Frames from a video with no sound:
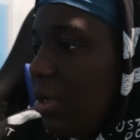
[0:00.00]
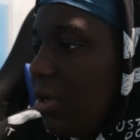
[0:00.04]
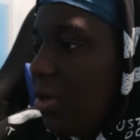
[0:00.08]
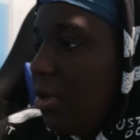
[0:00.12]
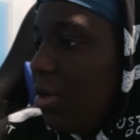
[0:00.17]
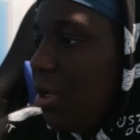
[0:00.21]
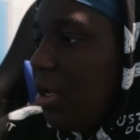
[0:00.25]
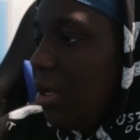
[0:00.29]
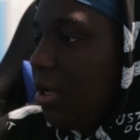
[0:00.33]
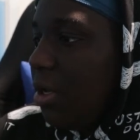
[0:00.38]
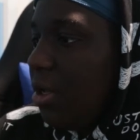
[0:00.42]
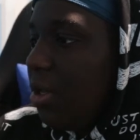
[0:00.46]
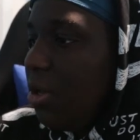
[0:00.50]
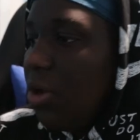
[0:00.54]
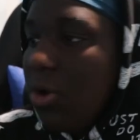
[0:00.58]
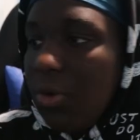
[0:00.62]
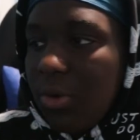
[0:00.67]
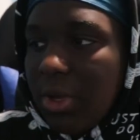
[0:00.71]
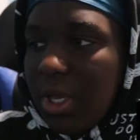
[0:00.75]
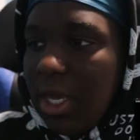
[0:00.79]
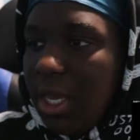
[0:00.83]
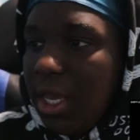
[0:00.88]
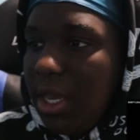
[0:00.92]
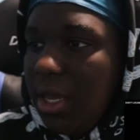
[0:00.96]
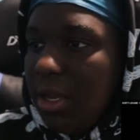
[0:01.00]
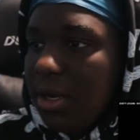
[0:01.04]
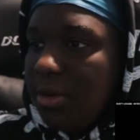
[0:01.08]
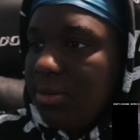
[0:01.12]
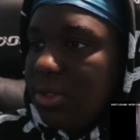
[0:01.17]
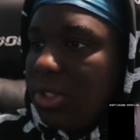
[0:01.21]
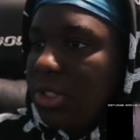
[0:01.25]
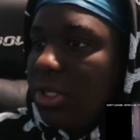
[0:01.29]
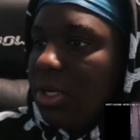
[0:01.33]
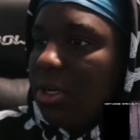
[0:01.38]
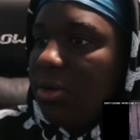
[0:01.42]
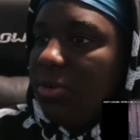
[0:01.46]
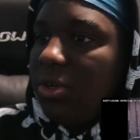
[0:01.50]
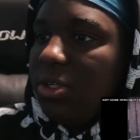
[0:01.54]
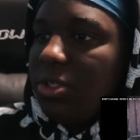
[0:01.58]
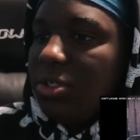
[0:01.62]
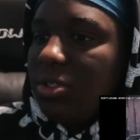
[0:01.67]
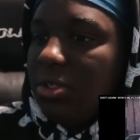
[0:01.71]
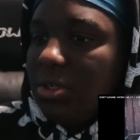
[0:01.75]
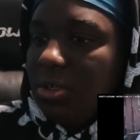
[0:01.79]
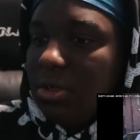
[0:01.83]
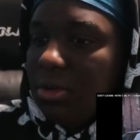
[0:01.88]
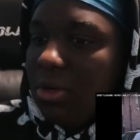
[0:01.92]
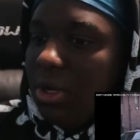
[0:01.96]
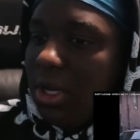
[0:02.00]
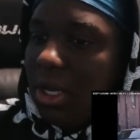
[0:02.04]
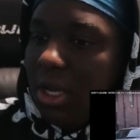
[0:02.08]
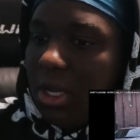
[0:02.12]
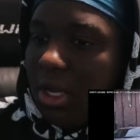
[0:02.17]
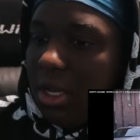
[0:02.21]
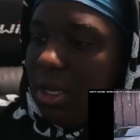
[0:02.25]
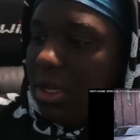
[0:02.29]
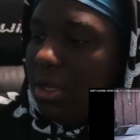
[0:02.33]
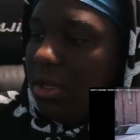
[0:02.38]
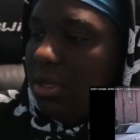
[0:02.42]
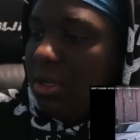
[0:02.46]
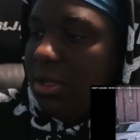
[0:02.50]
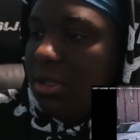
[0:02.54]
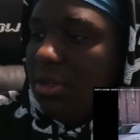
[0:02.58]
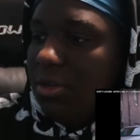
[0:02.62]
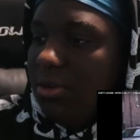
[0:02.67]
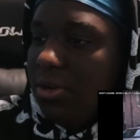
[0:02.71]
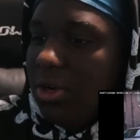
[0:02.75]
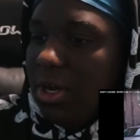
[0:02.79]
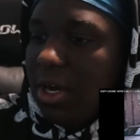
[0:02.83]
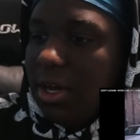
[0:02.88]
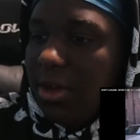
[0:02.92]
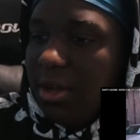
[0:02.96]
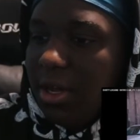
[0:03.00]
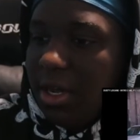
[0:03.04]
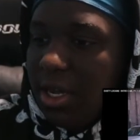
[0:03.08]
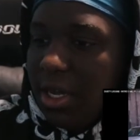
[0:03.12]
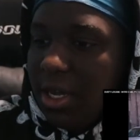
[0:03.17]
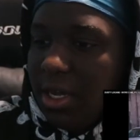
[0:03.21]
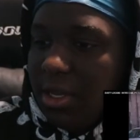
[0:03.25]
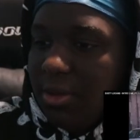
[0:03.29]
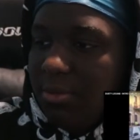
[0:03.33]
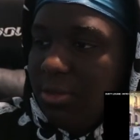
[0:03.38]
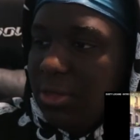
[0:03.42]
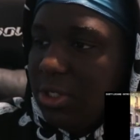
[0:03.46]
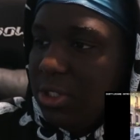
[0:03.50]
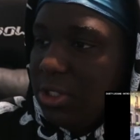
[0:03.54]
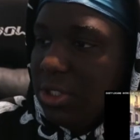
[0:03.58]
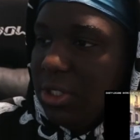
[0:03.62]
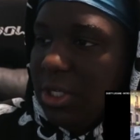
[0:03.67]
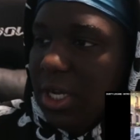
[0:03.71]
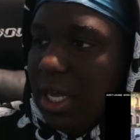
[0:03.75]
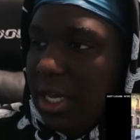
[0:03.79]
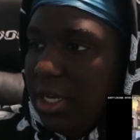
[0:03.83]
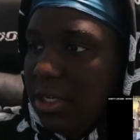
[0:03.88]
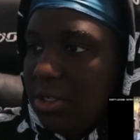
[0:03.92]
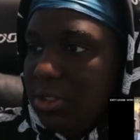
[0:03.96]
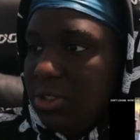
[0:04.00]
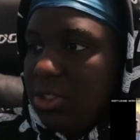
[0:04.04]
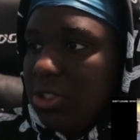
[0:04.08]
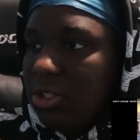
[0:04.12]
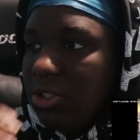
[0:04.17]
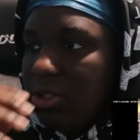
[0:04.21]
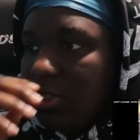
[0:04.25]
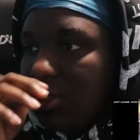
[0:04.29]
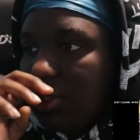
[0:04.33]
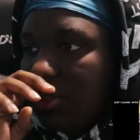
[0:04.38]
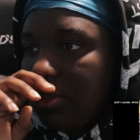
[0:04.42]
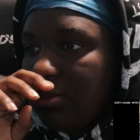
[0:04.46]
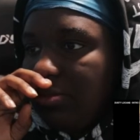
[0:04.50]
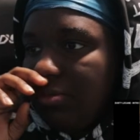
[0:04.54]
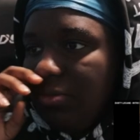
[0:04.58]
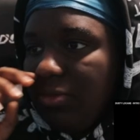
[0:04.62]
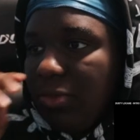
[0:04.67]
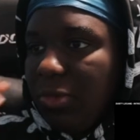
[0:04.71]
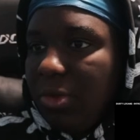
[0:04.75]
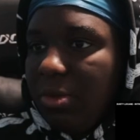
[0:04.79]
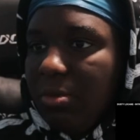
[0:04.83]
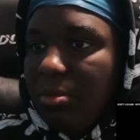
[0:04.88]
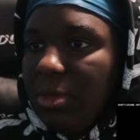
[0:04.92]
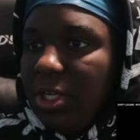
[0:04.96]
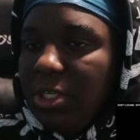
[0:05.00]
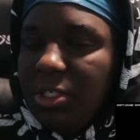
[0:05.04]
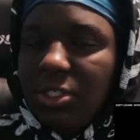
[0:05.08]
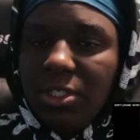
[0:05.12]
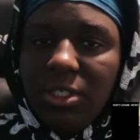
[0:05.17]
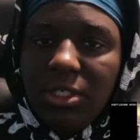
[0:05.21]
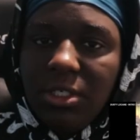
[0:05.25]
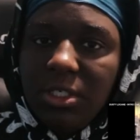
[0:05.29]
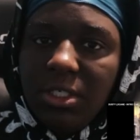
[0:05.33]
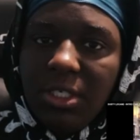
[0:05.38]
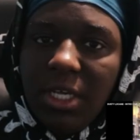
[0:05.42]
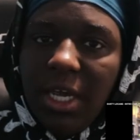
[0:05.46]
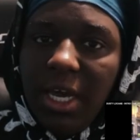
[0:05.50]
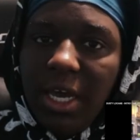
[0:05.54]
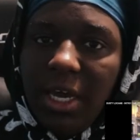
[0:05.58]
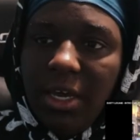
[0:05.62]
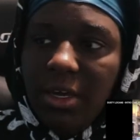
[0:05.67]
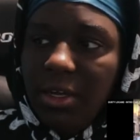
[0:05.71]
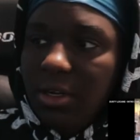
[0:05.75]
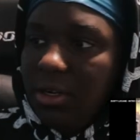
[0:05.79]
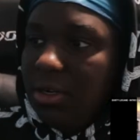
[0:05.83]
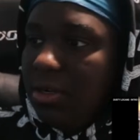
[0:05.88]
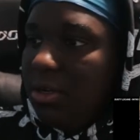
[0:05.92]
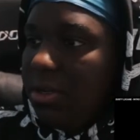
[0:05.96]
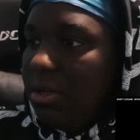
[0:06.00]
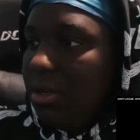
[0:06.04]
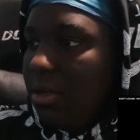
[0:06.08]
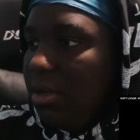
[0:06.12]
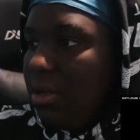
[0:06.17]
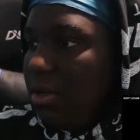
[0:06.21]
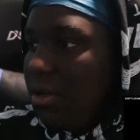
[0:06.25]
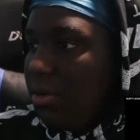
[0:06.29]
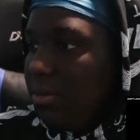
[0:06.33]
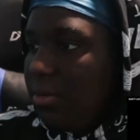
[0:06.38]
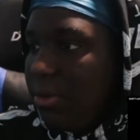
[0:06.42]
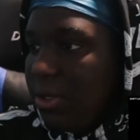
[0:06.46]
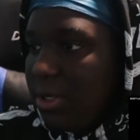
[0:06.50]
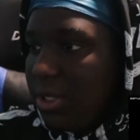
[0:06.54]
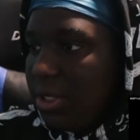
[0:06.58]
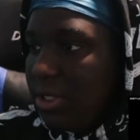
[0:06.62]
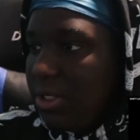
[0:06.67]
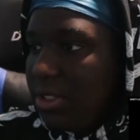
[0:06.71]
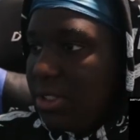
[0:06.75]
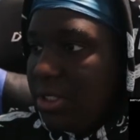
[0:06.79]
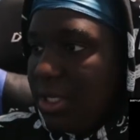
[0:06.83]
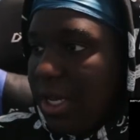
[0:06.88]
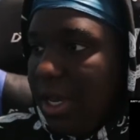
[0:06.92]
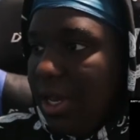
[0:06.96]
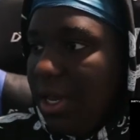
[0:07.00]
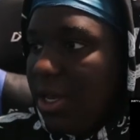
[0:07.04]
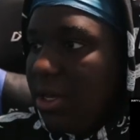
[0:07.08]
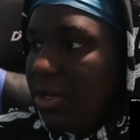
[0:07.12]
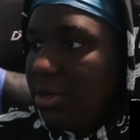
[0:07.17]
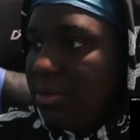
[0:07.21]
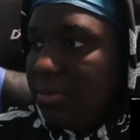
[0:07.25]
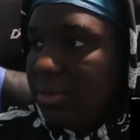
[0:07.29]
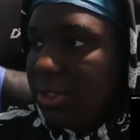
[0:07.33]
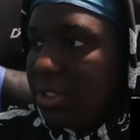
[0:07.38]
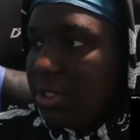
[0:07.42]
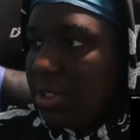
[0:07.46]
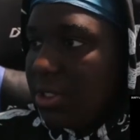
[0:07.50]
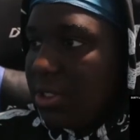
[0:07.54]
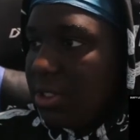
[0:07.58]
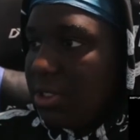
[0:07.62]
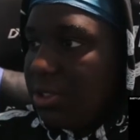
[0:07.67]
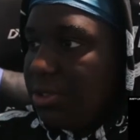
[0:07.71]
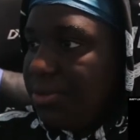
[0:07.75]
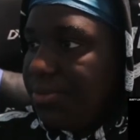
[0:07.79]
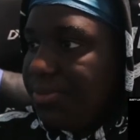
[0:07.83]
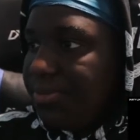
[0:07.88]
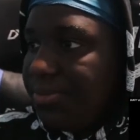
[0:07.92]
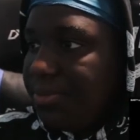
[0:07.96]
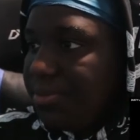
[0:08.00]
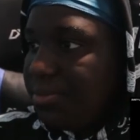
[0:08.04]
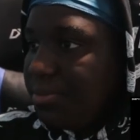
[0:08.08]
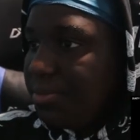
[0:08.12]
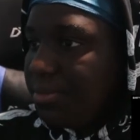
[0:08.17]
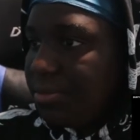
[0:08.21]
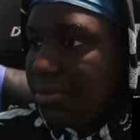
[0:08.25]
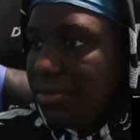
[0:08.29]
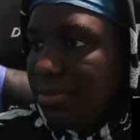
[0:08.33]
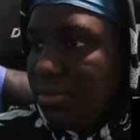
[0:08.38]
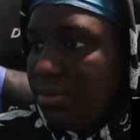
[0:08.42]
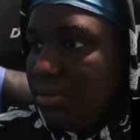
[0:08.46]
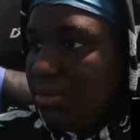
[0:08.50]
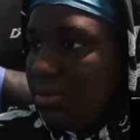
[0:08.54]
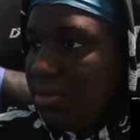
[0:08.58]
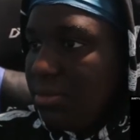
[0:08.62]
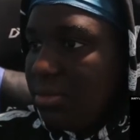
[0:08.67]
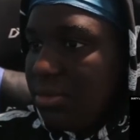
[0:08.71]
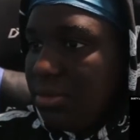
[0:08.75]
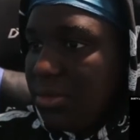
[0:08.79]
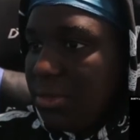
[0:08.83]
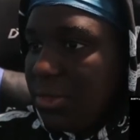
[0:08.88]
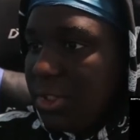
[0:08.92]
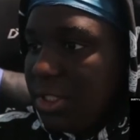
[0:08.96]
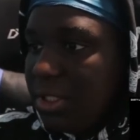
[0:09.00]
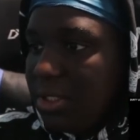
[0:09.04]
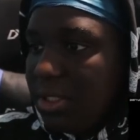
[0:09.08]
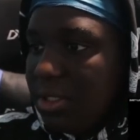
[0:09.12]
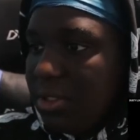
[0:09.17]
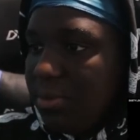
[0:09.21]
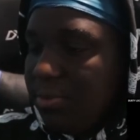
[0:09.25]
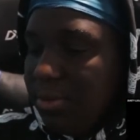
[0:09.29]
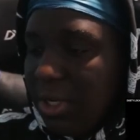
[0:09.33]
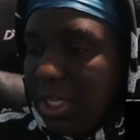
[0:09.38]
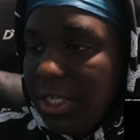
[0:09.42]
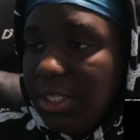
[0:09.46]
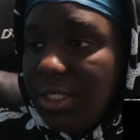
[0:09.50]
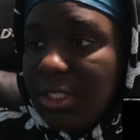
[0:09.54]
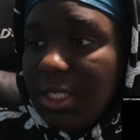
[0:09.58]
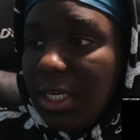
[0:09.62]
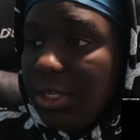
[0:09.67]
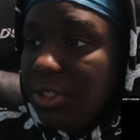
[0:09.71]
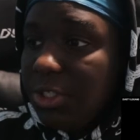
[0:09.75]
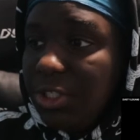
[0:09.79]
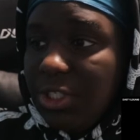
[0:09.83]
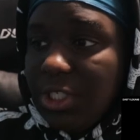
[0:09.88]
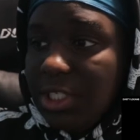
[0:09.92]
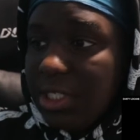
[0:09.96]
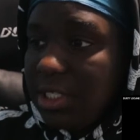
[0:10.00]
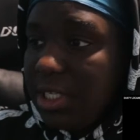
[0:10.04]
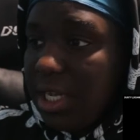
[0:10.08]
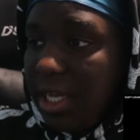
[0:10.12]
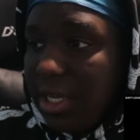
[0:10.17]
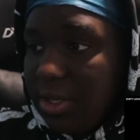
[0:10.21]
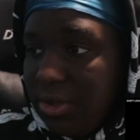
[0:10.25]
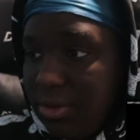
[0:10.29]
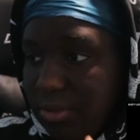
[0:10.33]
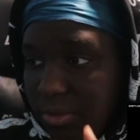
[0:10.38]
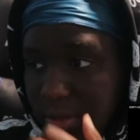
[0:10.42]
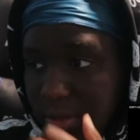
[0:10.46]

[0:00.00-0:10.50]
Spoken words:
now. LOCANE, I'm sorry. So, you know, I didn't mean to like just get sad, but damn, son. But he sounds just like